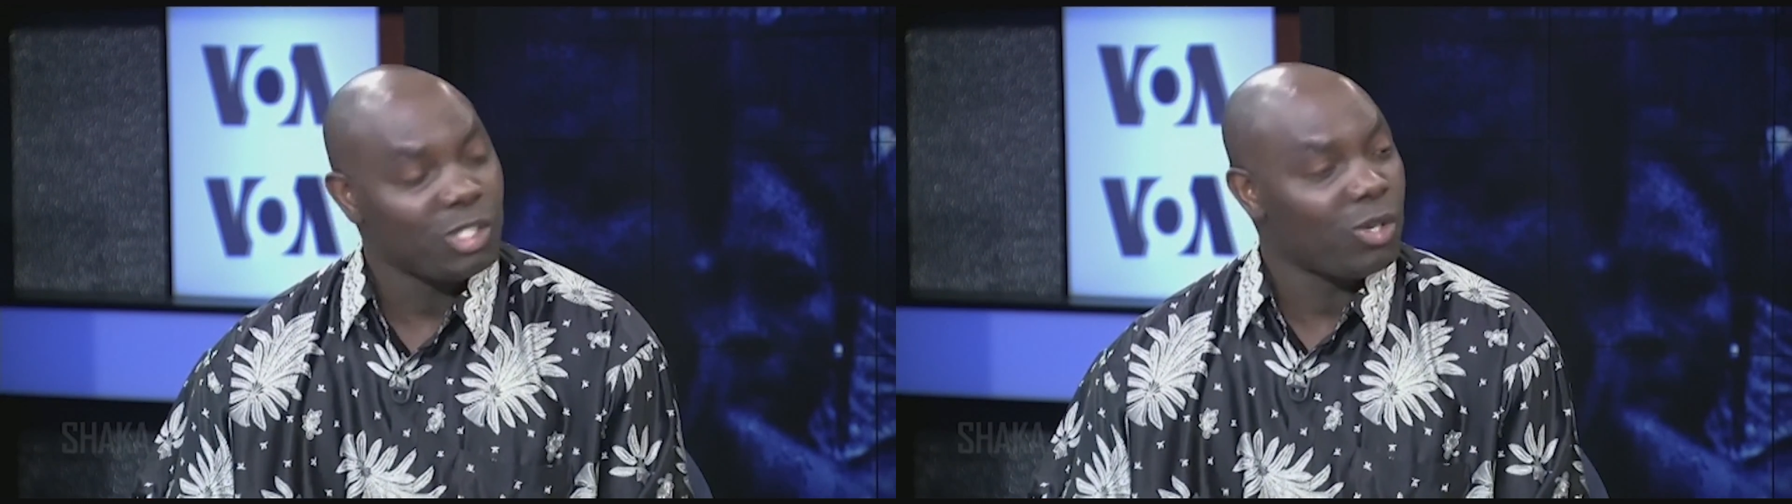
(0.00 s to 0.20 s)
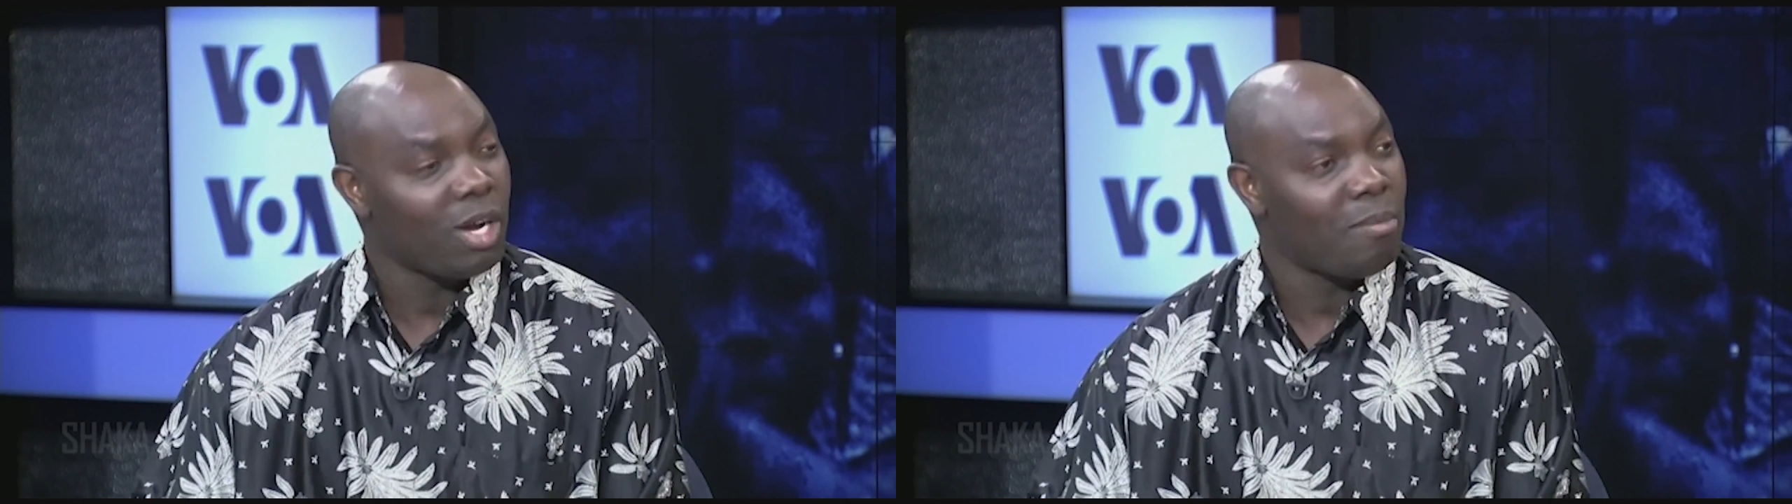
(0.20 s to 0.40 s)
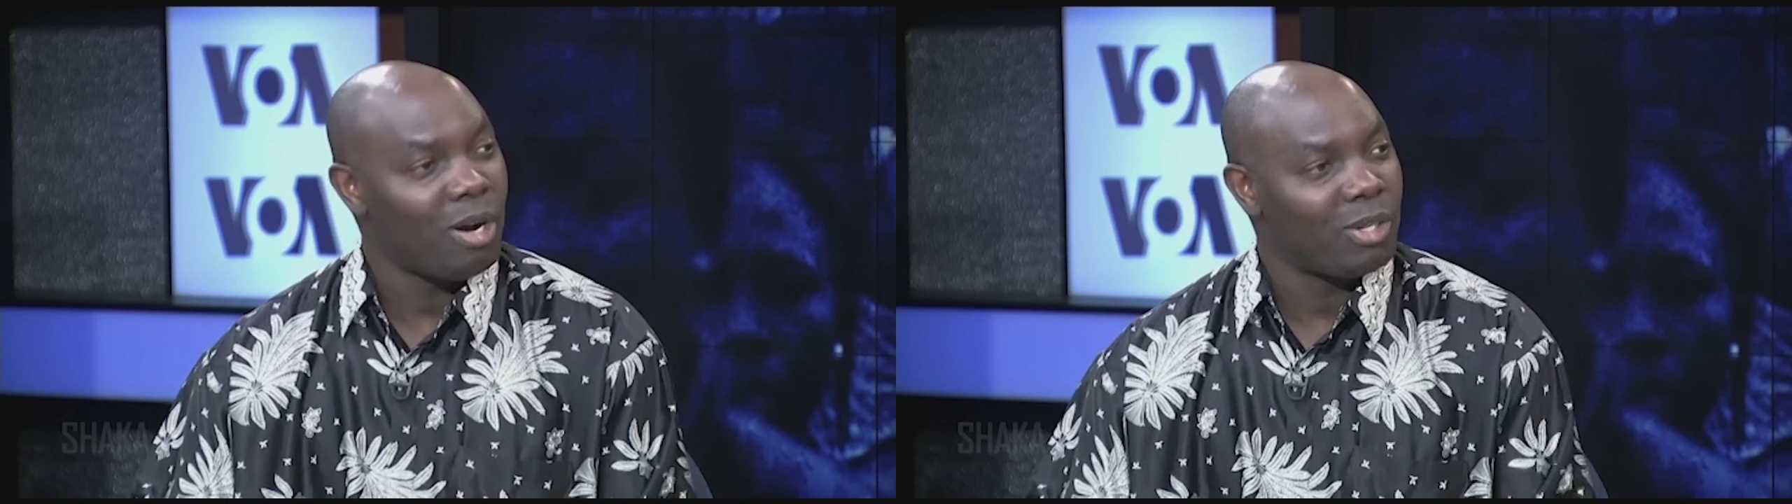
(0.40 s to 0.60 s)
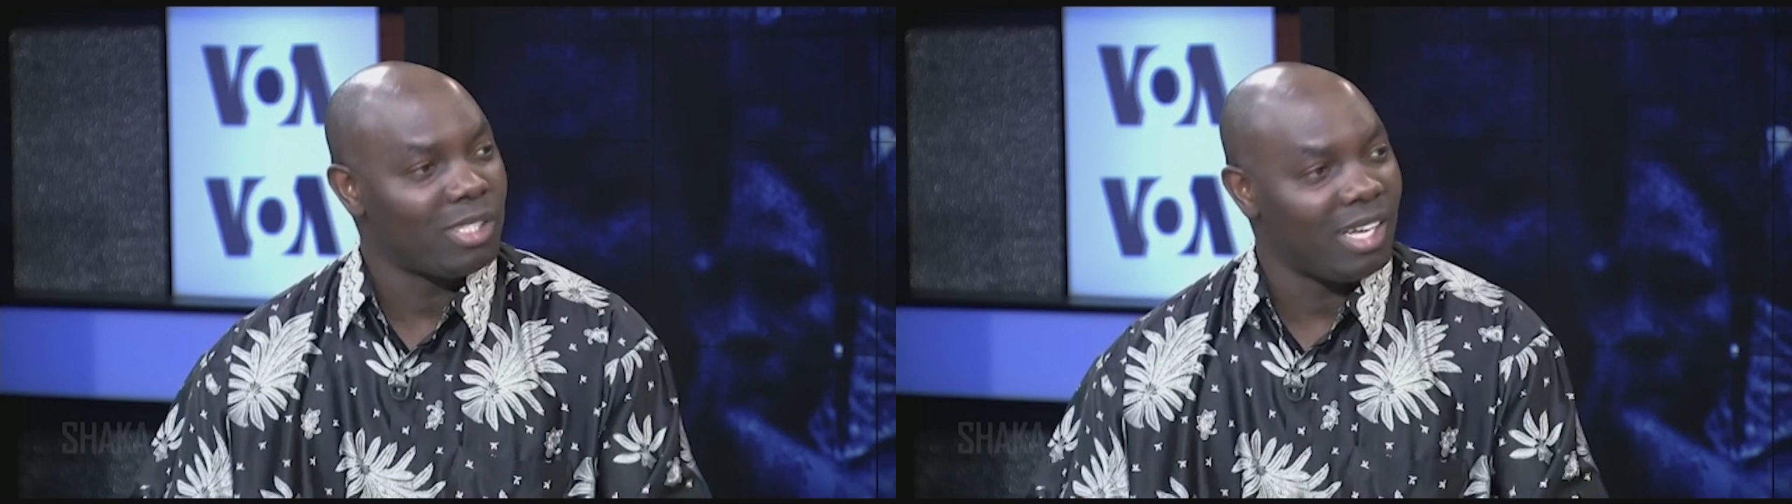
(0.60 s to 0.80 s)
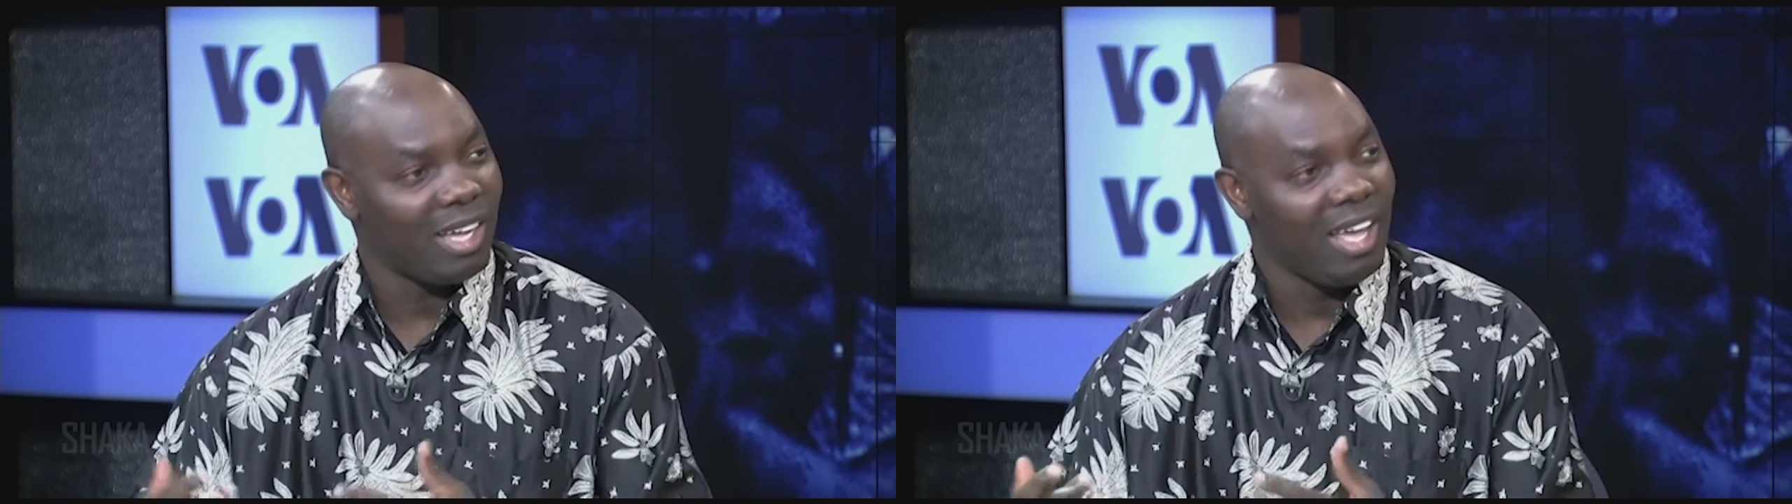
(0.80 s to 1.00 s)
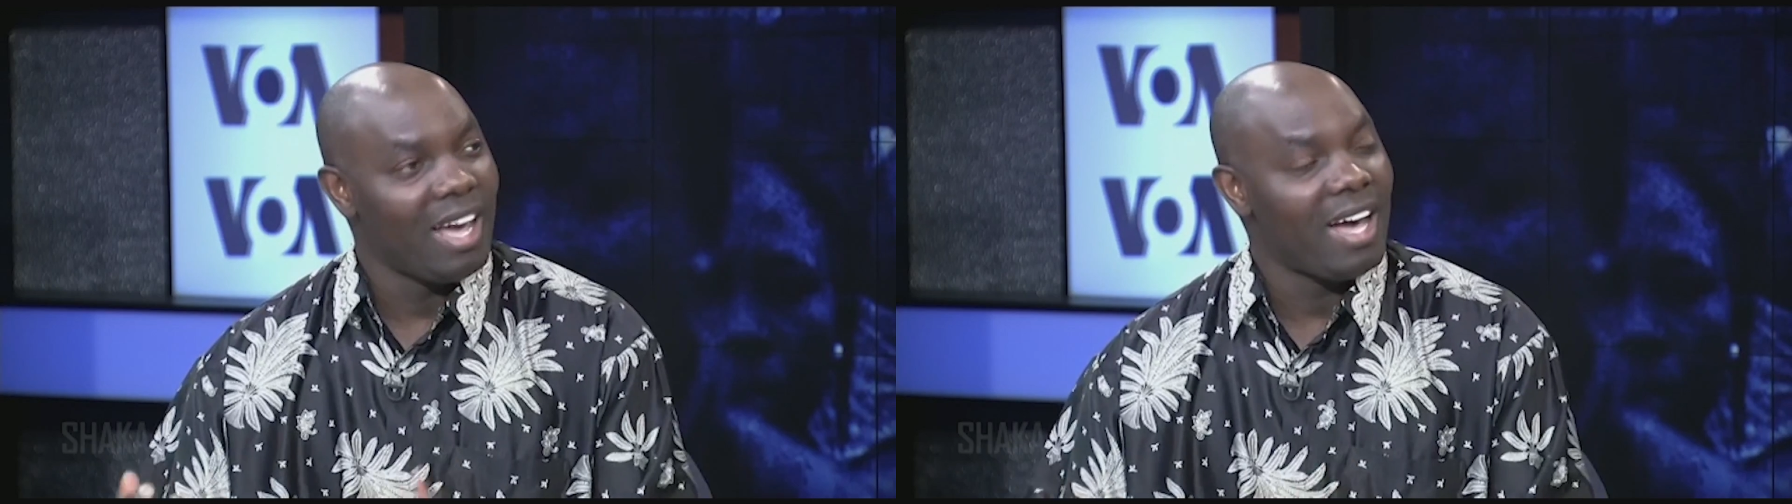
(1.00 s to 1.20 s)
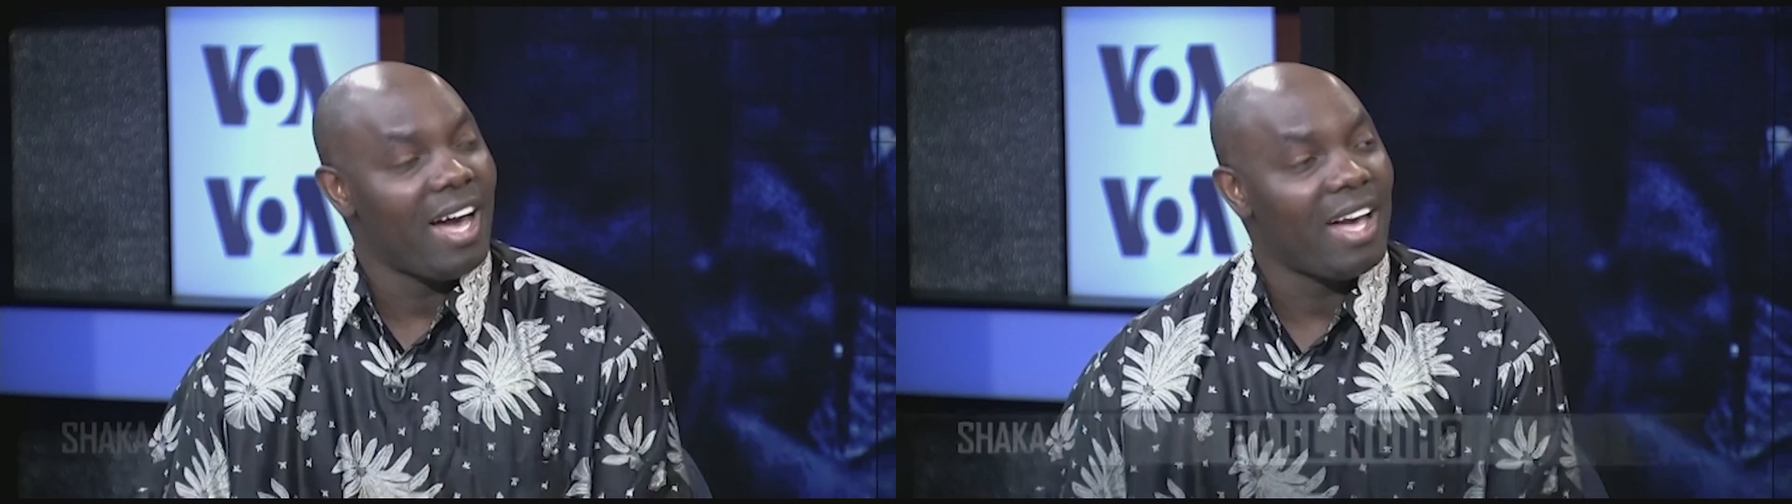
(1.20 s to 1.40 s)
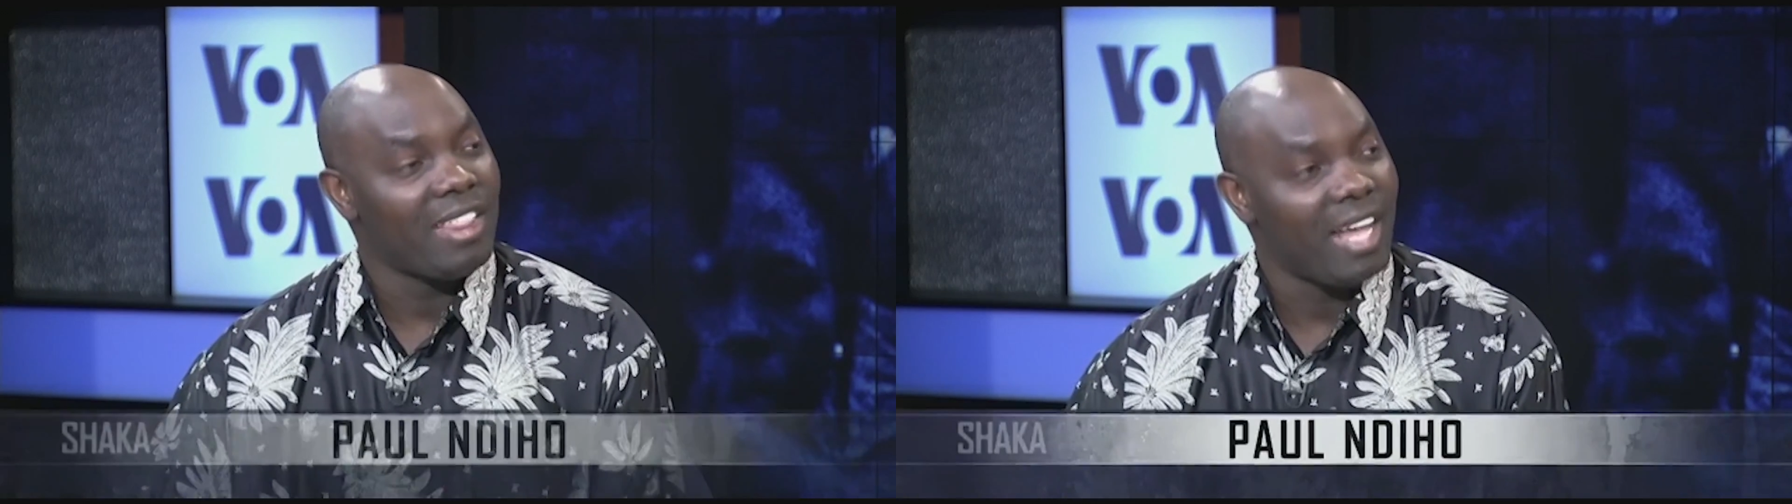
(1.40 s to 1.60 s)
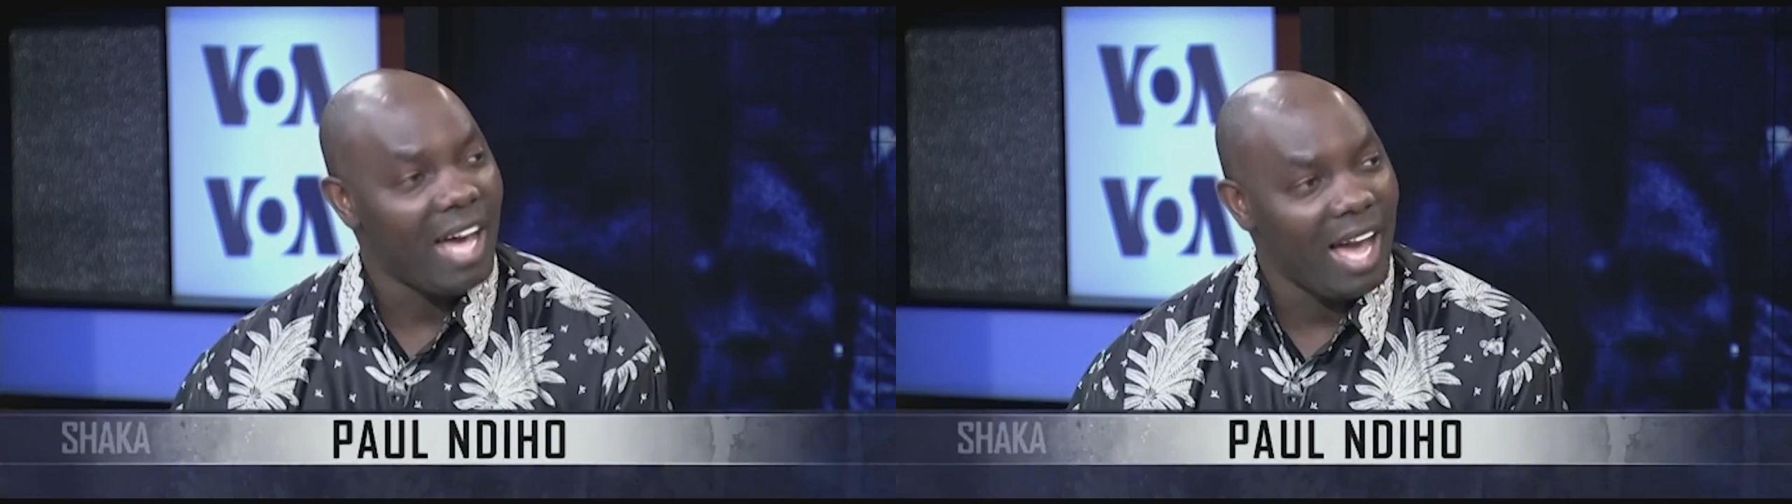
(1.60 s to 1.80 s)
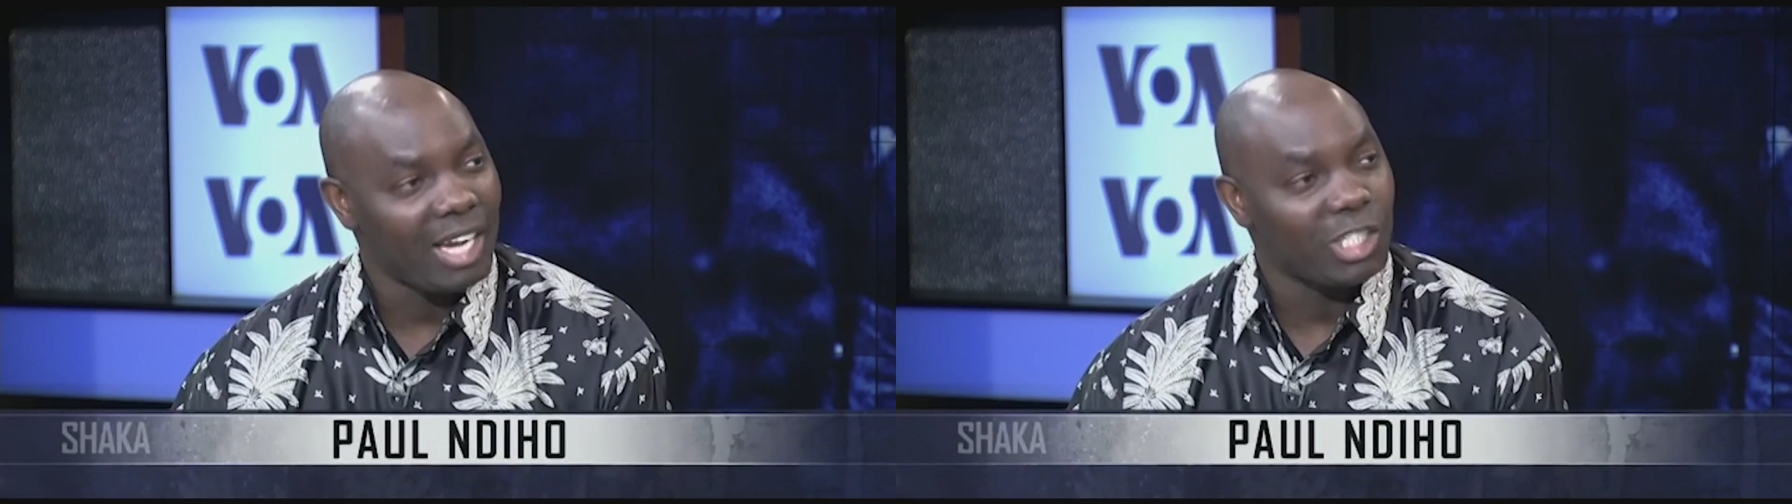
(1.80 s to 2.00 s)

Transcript: Let's talk about the